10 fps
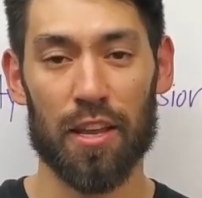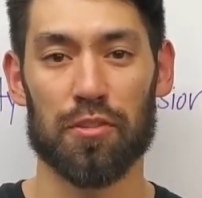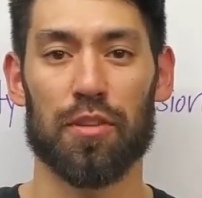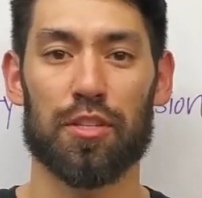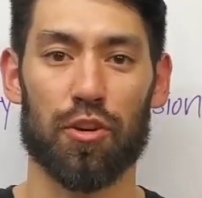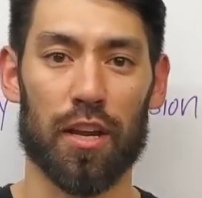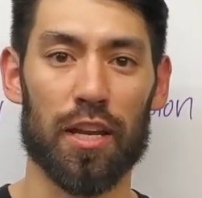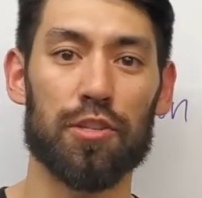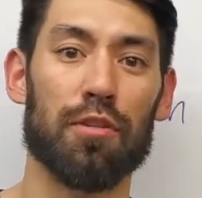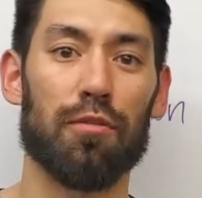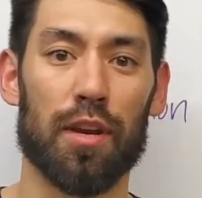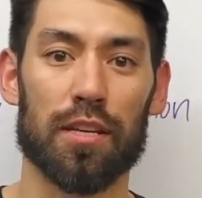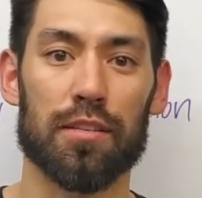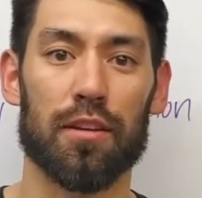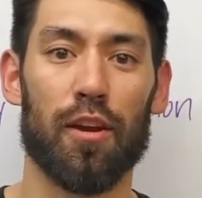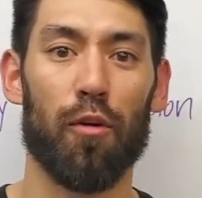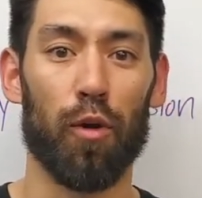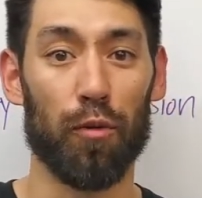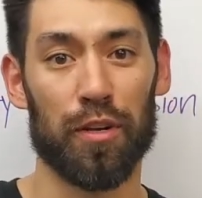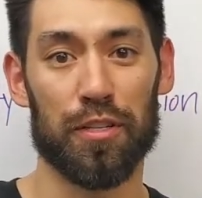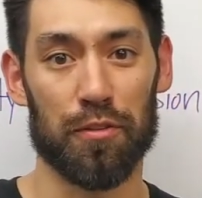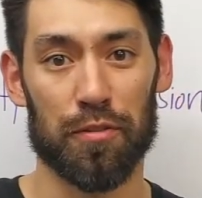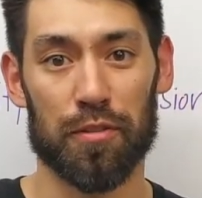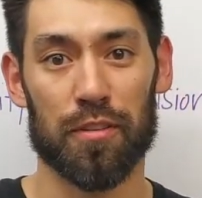so that your injury risk will reduce.